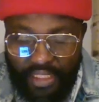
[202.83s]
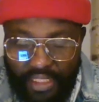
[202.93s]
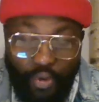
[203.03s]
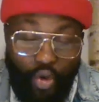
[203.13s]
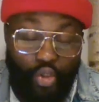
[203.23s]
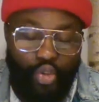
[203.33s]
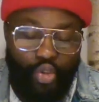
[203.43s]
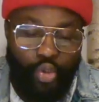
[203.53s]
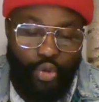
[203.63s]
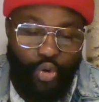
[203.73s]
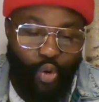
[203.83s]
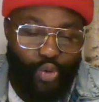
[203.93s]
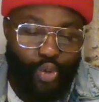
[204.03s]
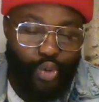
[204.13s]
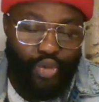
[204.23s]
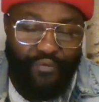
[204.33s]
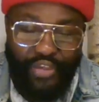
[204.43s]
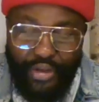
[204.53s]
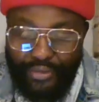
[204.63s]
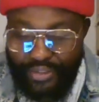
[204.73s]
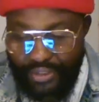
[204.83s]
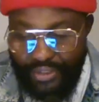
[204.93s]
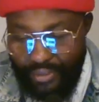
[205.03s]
I'm going to show you also some videos.